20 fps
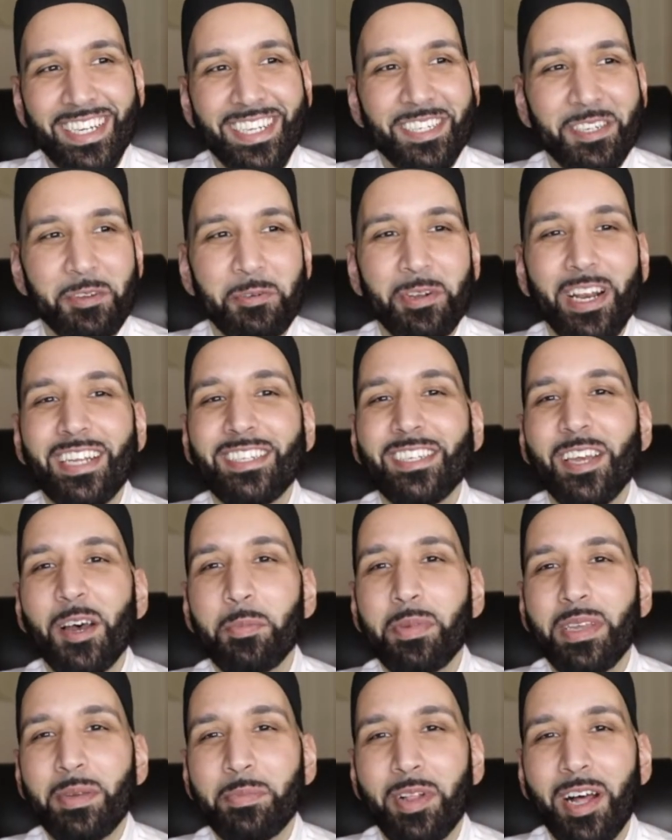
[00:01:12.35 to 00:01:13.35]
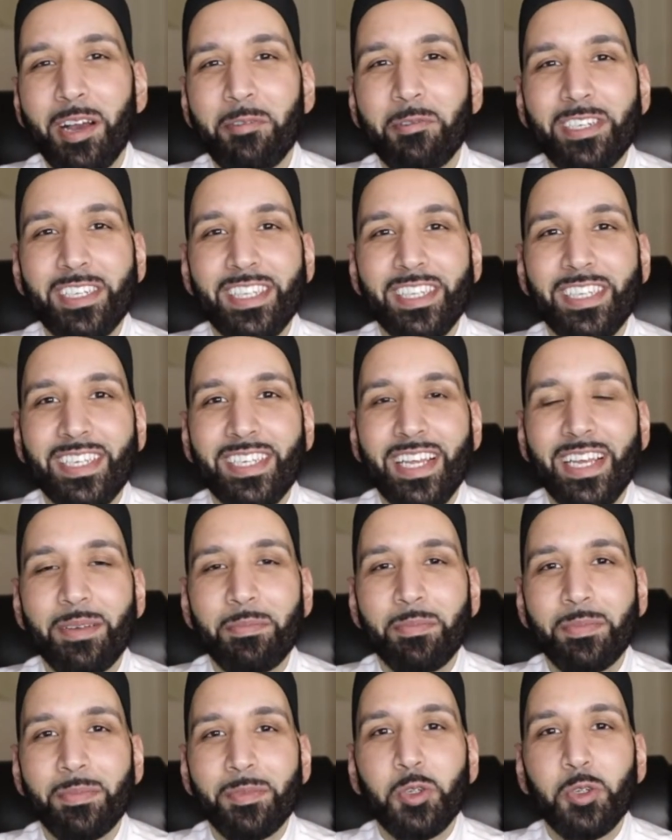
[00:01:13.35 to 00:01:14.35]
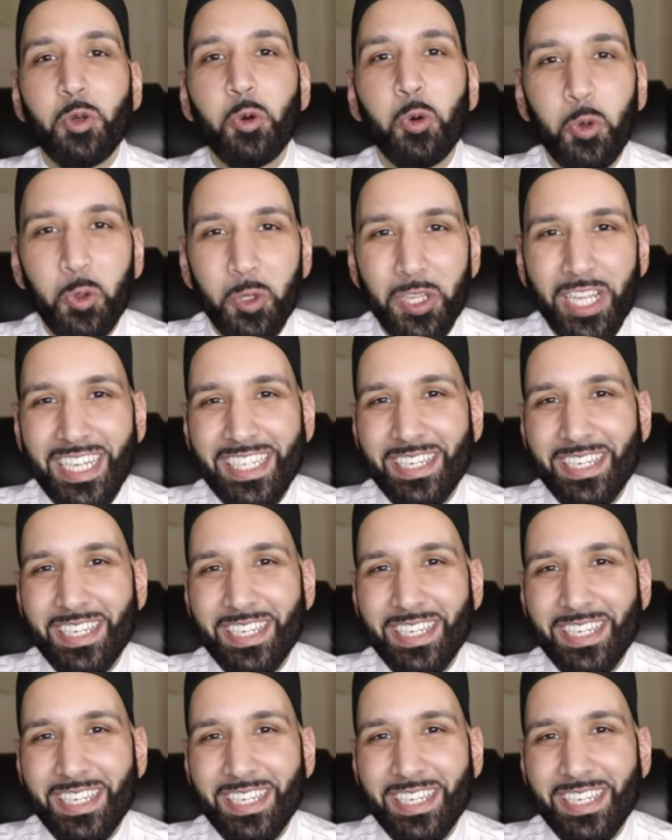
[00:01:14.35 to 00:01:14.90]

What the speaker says: So when I tell people I went to the same school